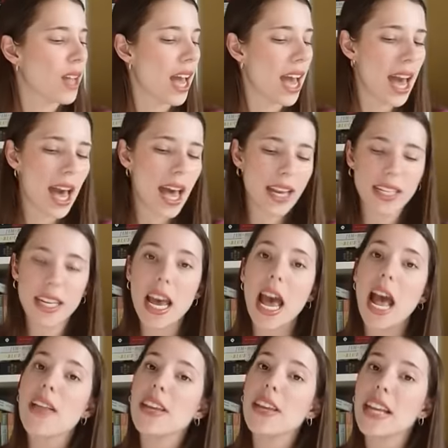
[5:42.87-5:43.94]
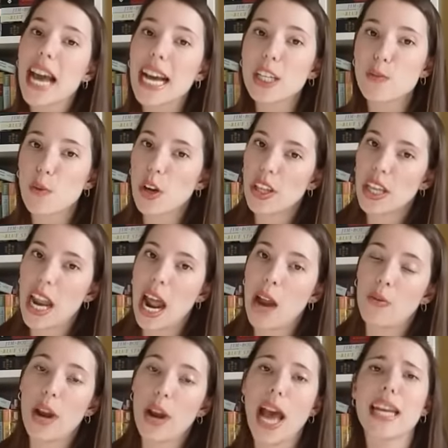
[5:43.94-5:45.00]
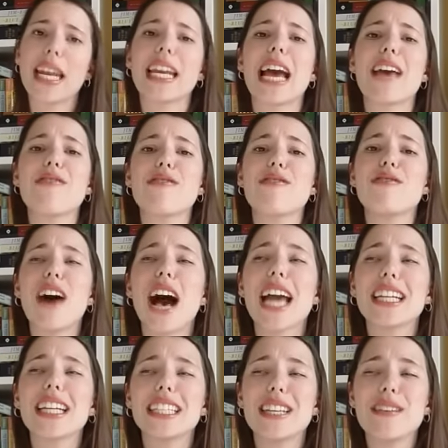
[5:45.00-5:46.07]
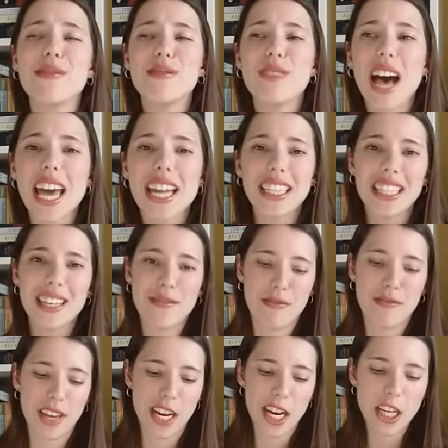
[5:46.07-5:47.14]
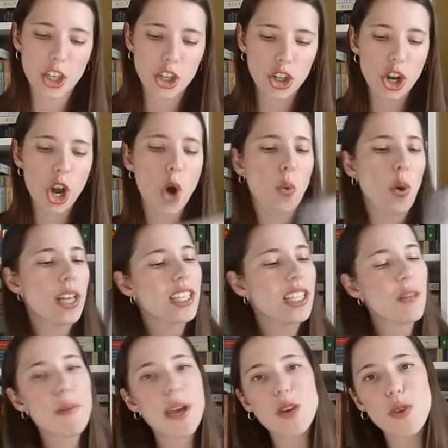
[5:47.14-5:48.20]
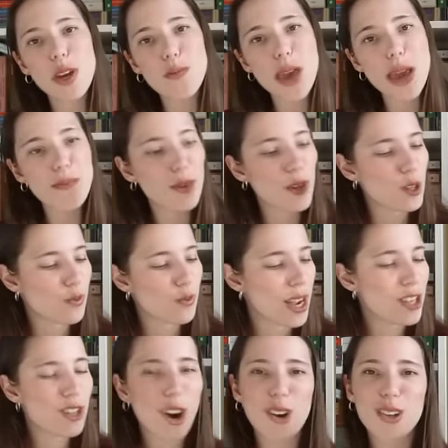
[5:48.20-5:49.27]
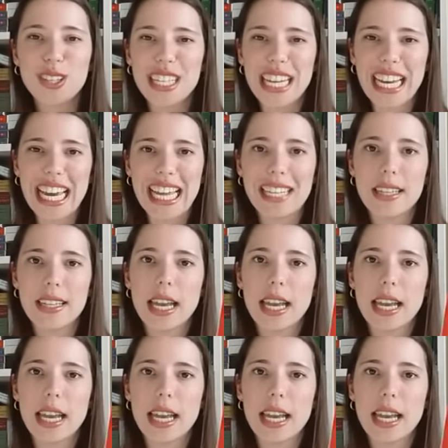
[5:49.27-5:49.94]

And the next book that I read and I finally finished was The Pickwick Papers by Charles Dickens.